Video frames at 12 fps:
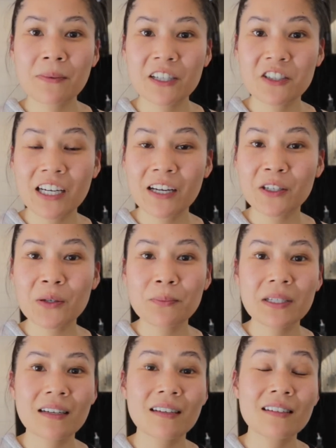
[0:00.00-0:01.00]
to my channel
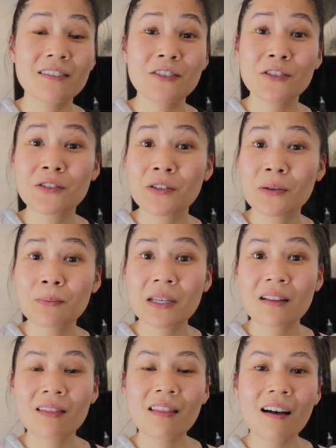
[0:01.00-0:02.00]
because there's going to be a